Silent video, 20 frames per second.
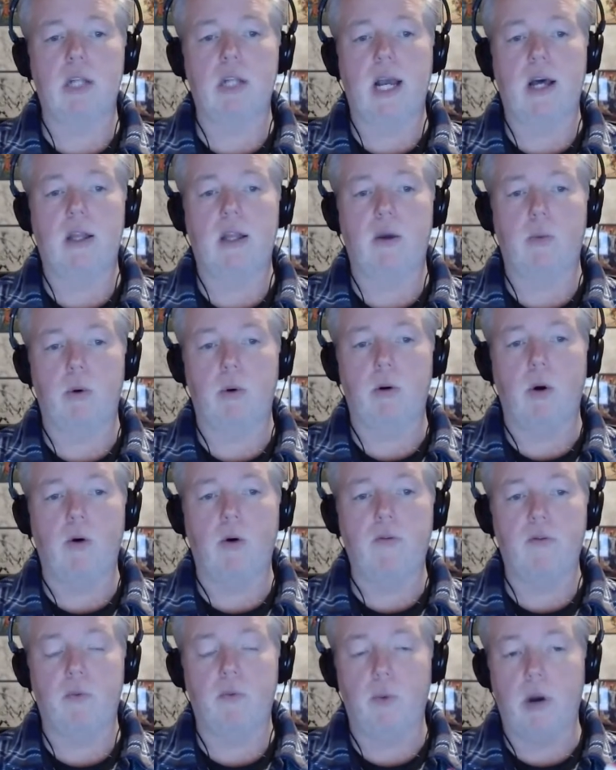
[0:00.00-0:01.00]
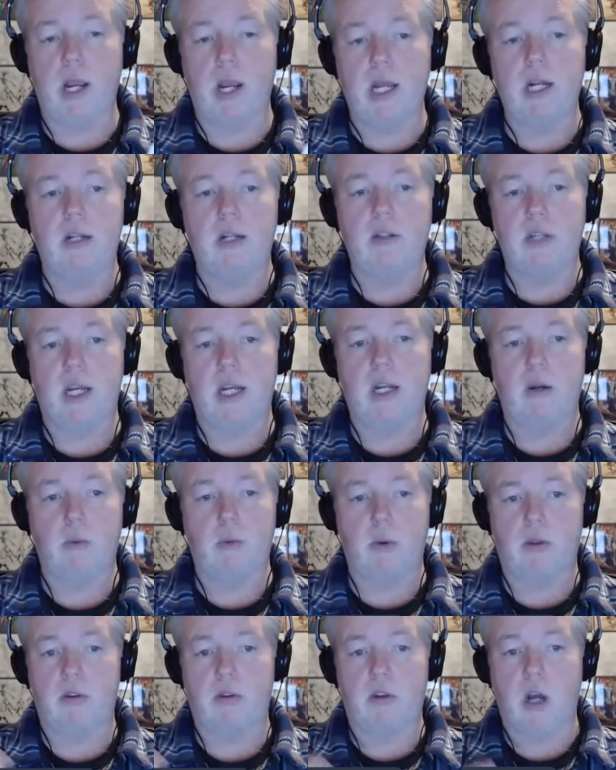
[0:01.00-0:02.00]
now that we're
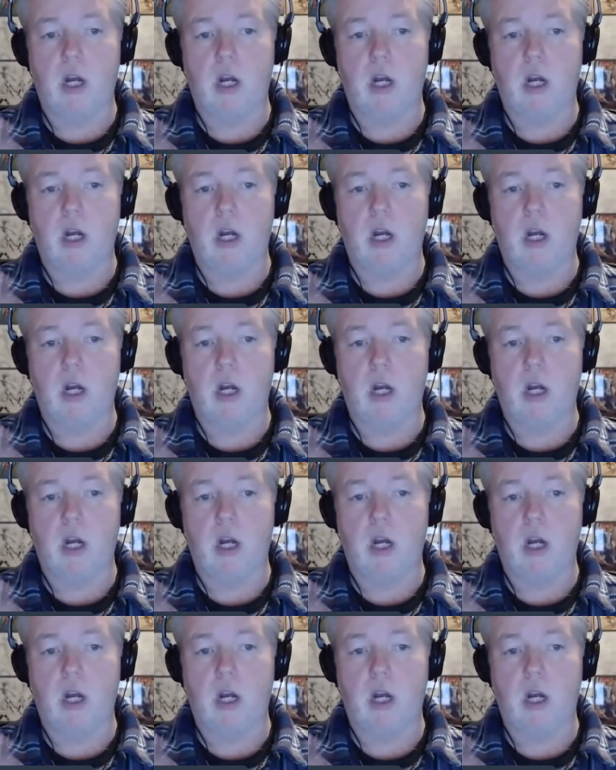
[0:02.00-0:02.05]
inundated with